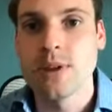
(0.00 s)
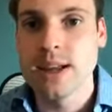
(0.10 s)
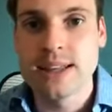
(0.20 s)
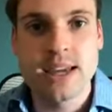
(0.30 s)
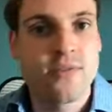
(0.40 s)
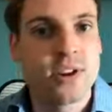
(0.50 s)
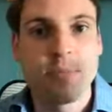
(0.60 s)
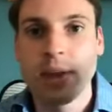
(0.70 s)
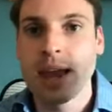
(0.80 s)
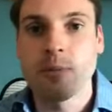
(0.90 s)
Right? We need a
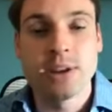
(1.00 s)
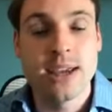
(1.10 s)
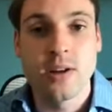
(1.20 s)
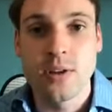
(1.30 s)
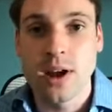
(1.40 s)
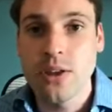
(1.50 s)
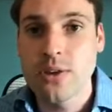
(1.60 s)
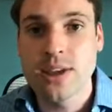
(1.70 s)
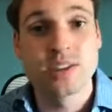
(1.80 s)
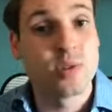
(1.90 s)
definite plan. We need all the
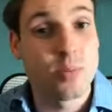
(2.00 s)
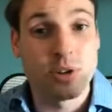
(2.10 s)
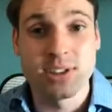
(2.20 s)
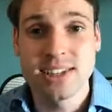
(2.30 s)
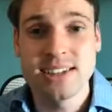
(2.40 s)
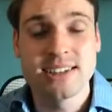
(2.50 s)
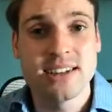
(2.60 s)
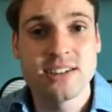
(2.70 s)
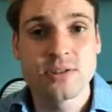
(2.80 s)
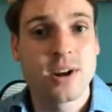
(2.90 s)
other things with
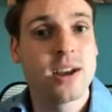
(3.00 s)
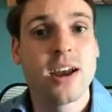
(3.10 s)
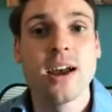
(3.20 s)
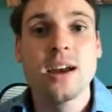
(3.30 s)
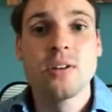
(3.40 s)
persistence, right?